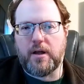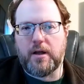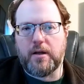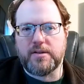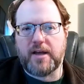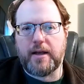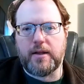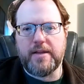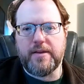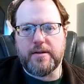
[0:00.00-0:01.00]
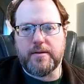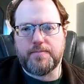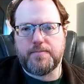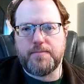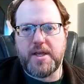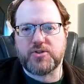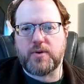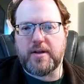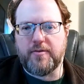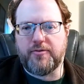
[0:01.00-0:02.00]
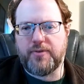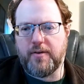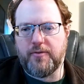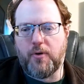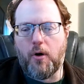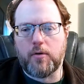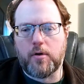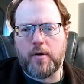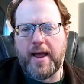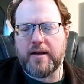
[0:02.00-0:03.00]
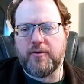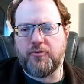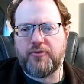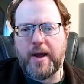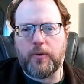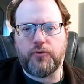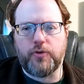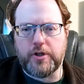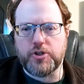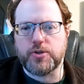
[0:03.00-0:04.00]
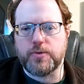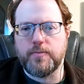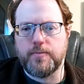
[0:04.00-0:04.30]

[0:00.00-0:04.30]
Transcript: title in the history of horror and of found footage.